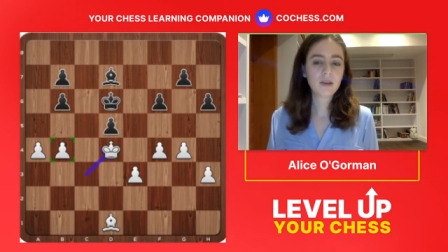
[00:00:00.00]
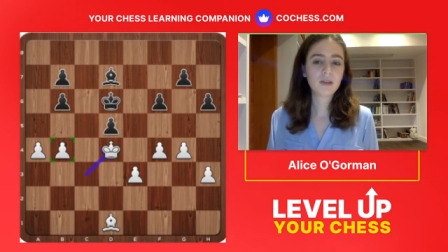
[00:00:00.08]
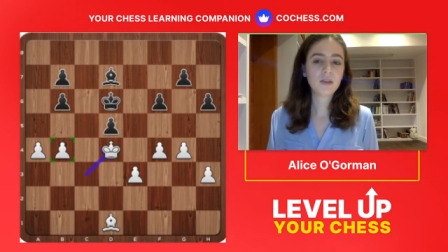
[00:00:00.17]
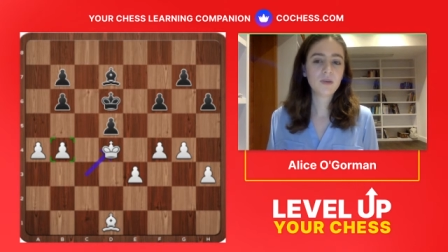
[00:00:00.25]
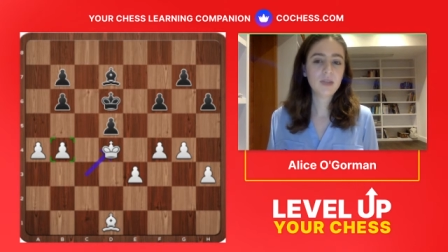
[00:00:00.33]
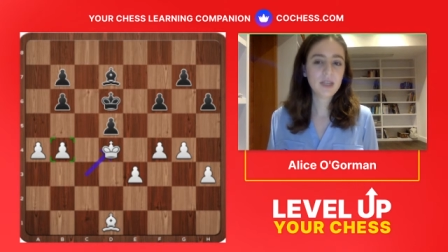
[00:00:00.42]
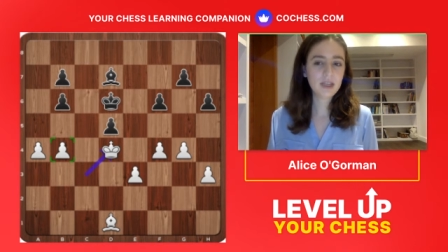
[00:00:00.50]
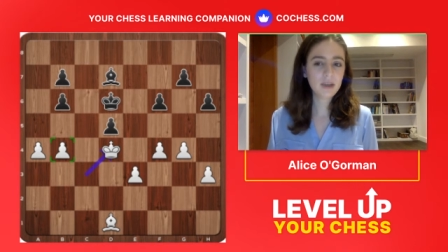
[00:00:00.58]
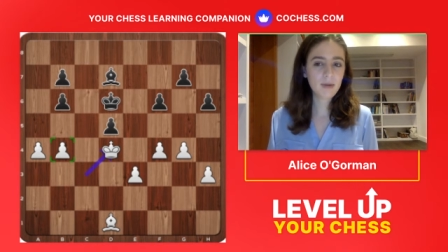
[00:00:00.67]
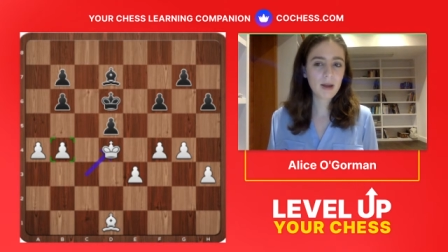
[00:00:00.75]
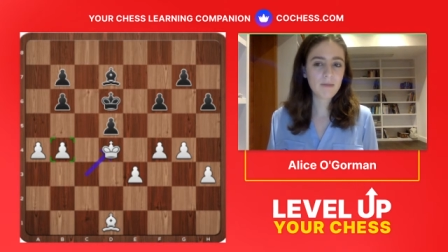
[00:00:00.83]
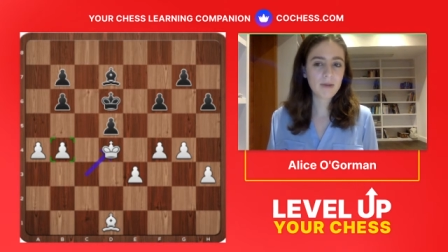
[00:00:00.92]
So we needed to
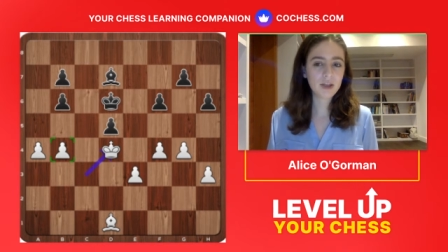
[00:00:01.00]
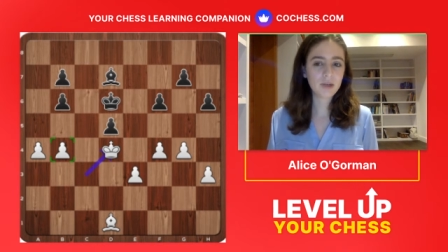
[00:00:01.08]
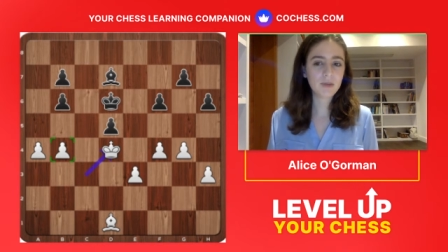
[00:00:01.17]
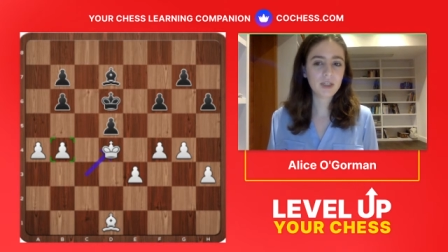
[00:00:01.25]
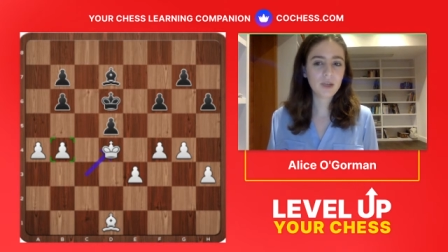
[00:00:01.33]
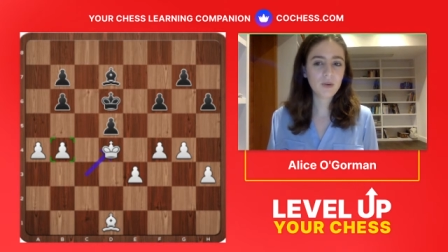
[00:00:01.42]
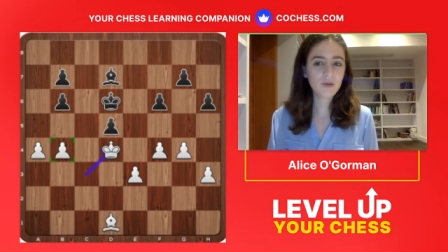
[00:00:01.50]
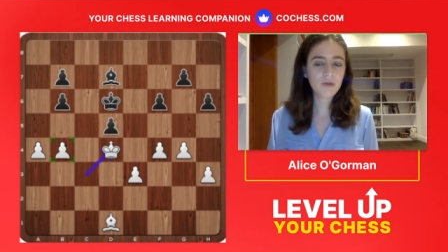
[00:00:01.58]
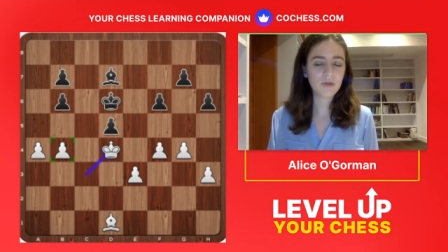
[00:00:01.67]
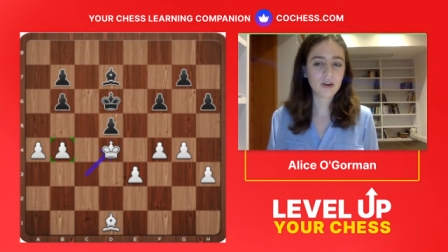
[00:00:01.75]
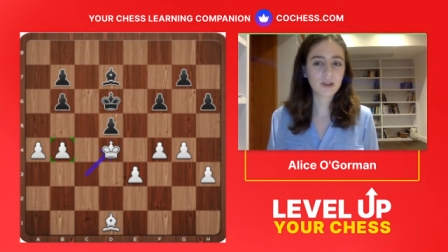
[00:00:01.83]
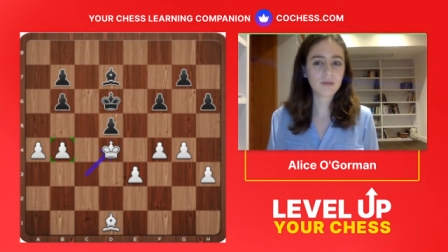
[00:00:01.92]
play bishop d1
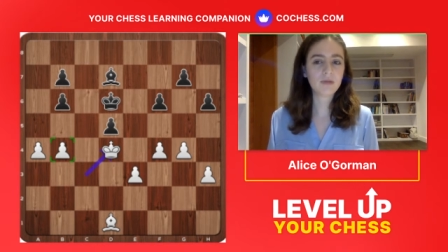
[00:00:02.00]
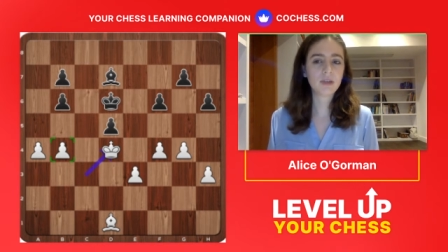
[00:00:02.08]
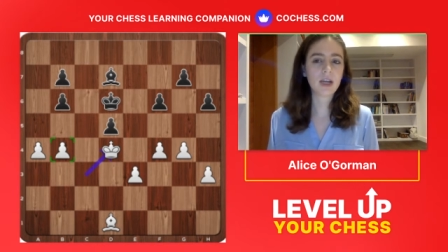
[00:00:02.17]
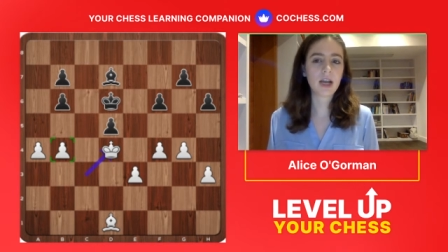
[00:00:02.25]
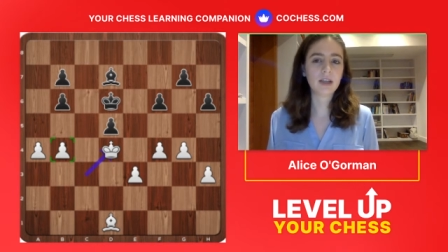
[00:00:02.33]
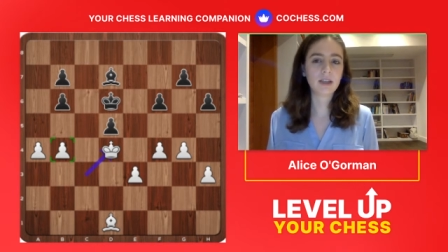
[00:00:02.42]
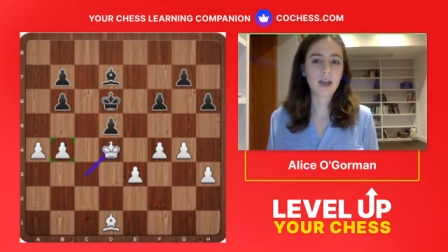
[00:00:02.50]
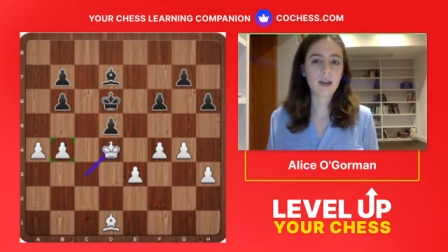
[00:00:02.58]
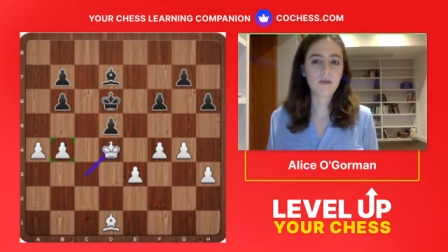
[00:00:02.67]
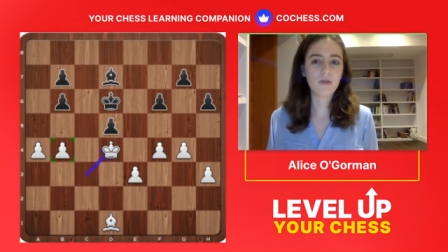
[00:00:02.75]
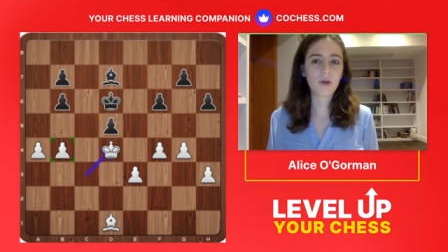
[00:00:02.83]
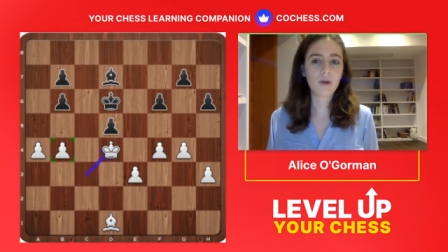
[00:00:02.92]
first, protecting
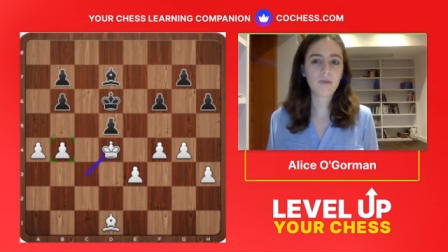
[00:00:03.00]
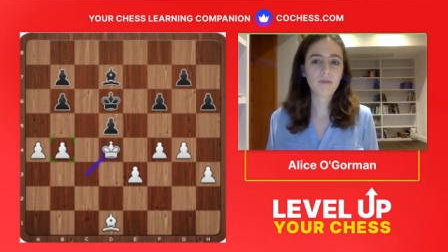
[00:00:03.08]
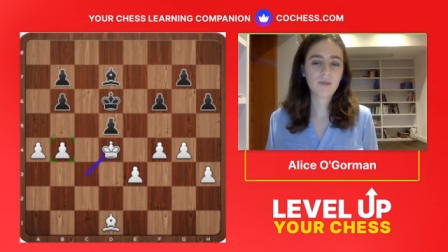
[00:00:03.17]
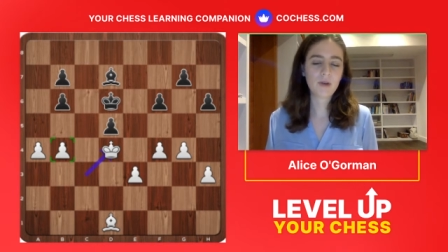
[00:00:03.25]
a4.